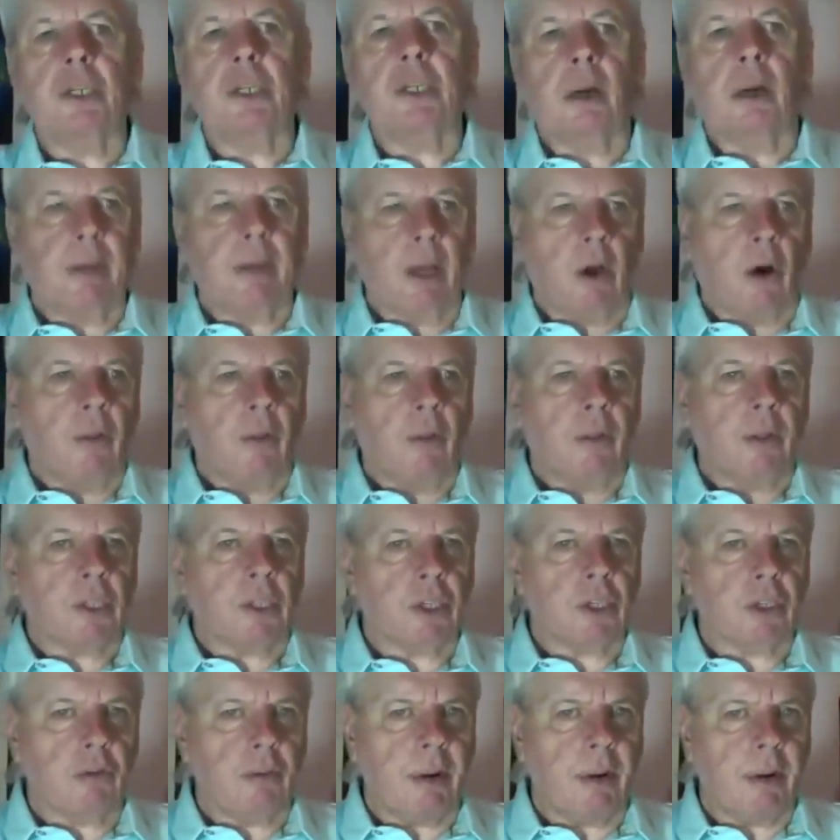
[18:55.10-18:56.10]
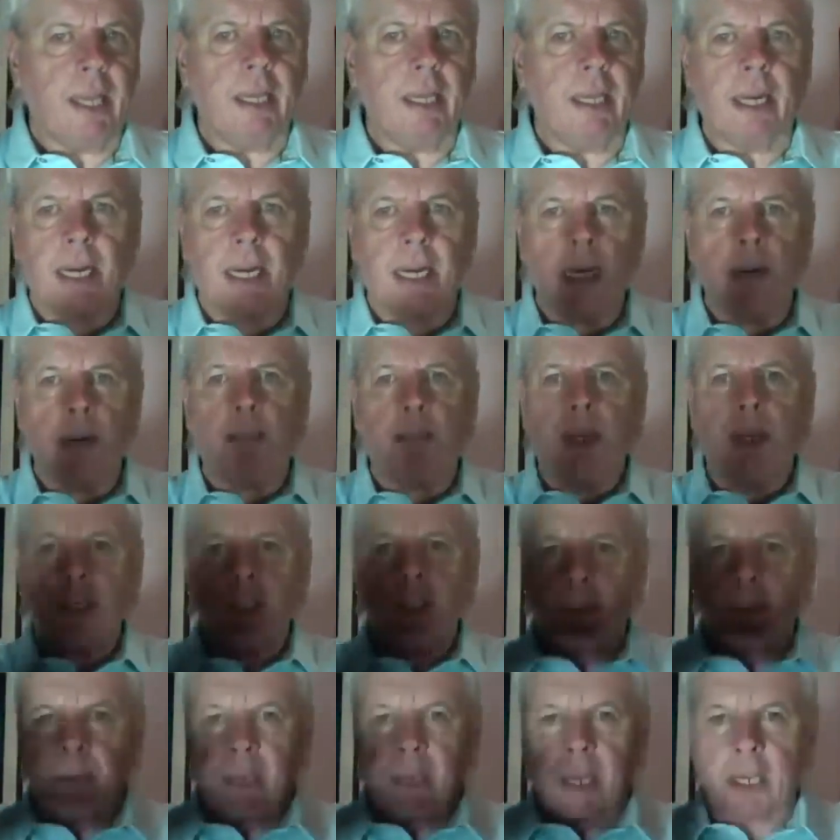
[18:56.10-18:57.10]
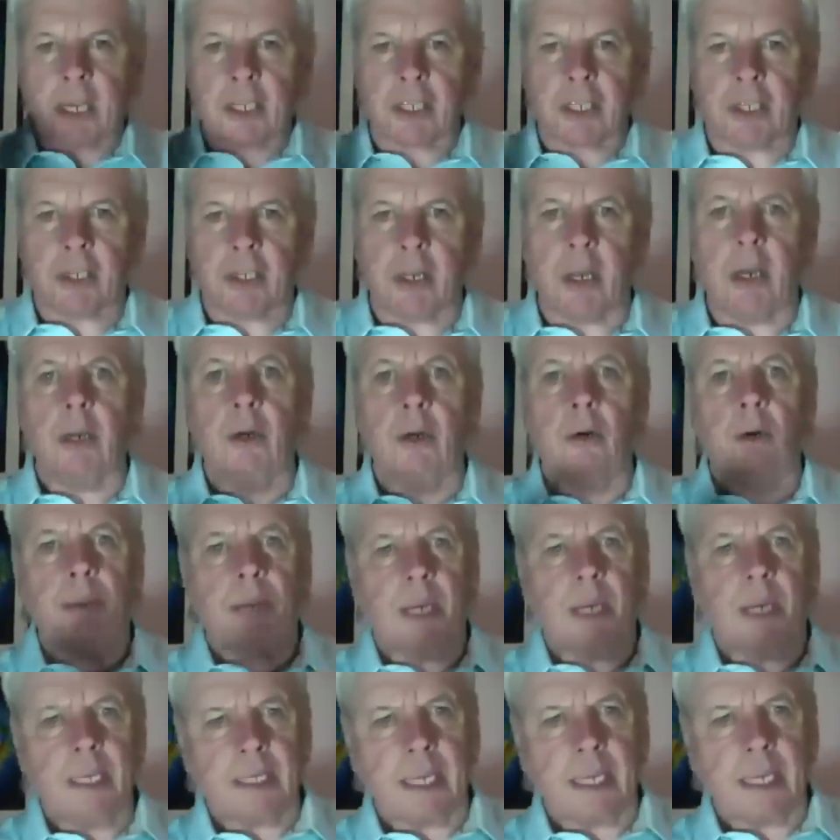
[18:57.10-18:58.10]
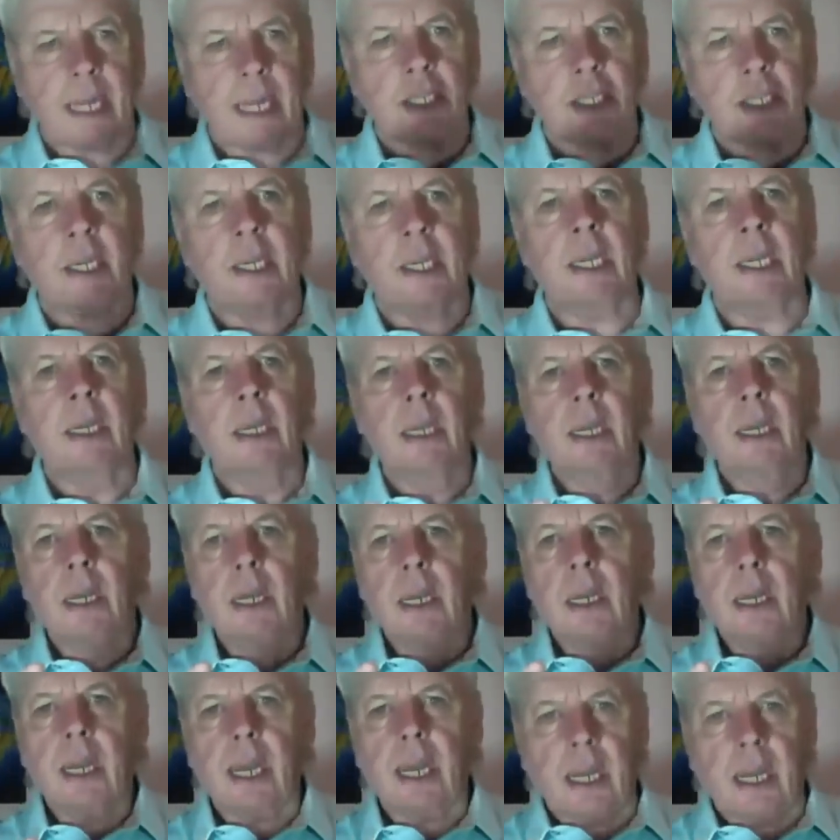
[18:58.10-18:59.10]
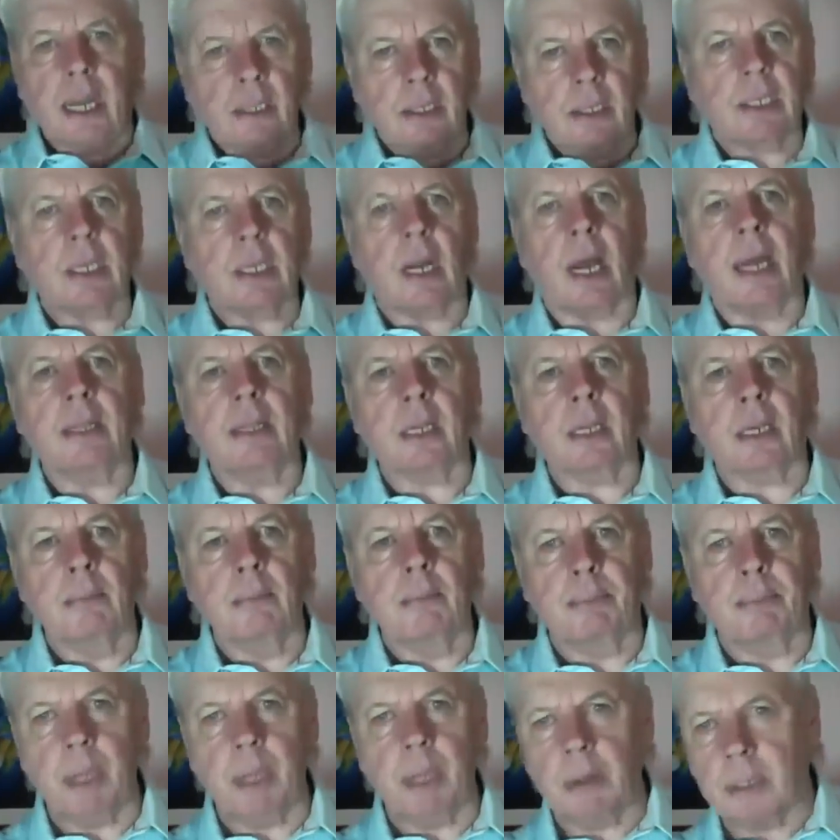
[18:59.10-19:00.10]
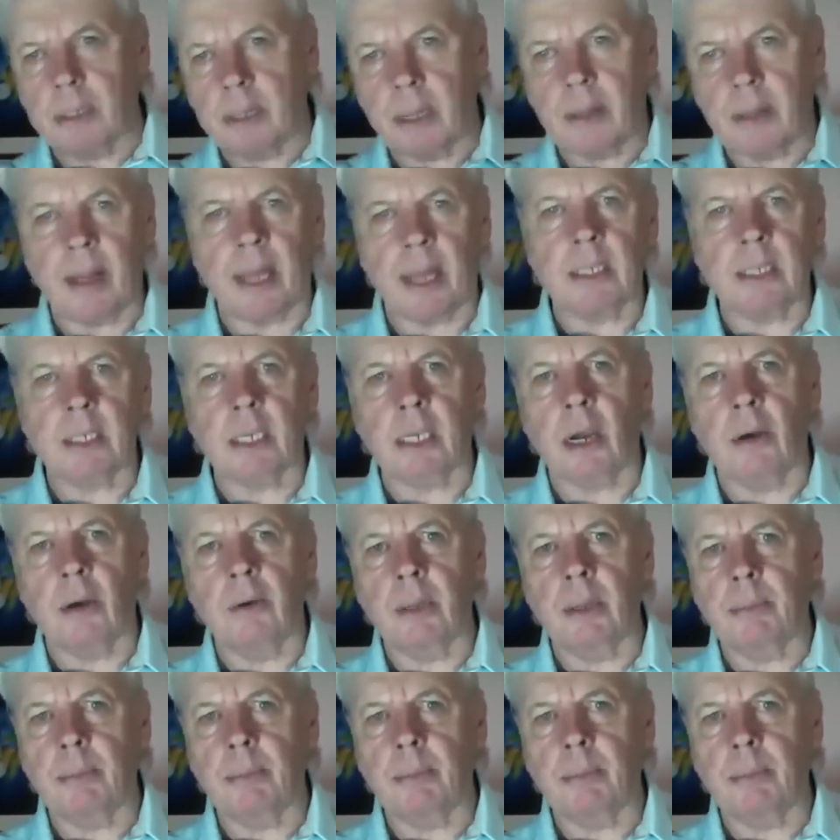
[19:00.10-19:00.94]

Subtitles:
of it on the screen, and it appears to be external, but it's actually inside the computer that decoding